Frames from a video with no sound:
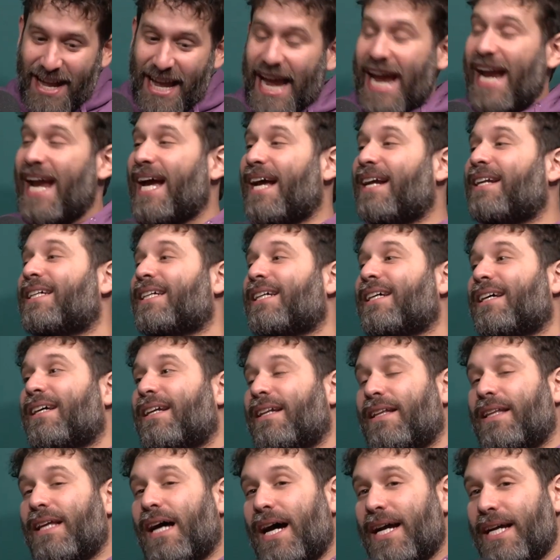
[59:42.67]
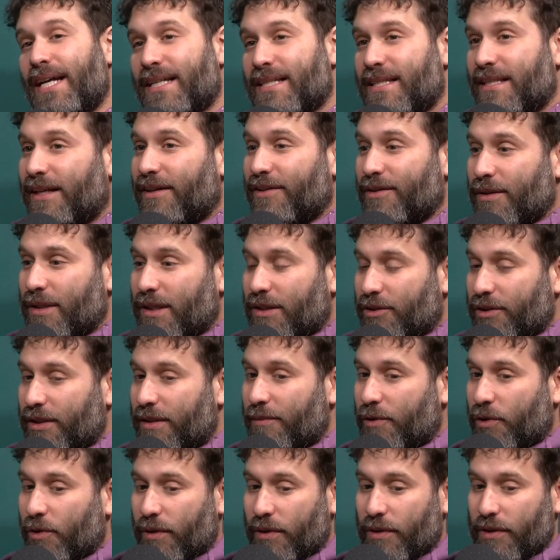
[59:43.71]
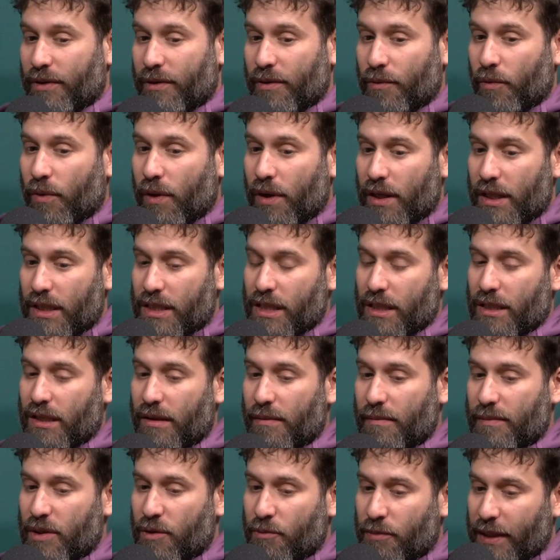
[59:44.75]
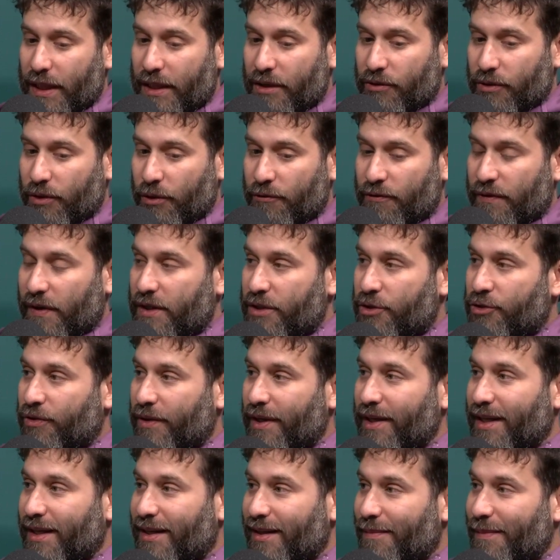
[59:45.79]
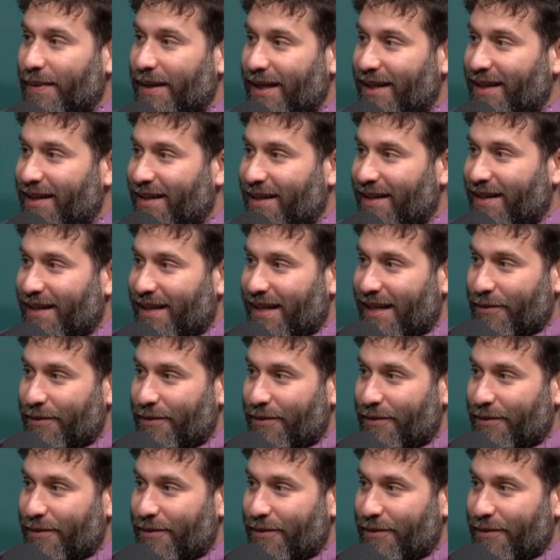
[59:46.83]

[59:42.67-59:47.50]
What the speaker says: And I guess the other cream corner was you played a real fun trick on me. It